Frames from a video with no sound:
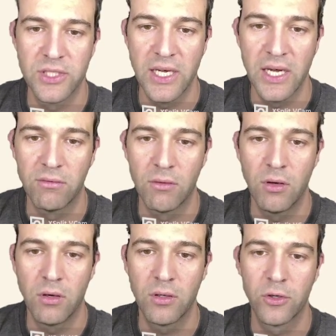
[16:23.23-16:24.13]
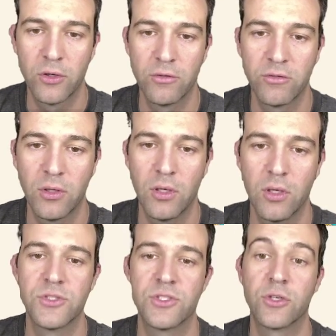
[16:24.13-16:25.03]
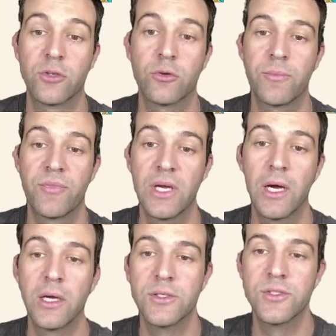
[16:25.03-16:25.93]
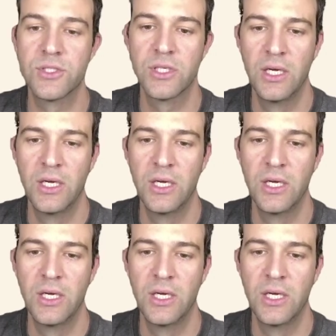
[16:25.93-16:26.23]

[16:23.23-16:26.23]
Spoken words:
they have long curved claws to grip the ice.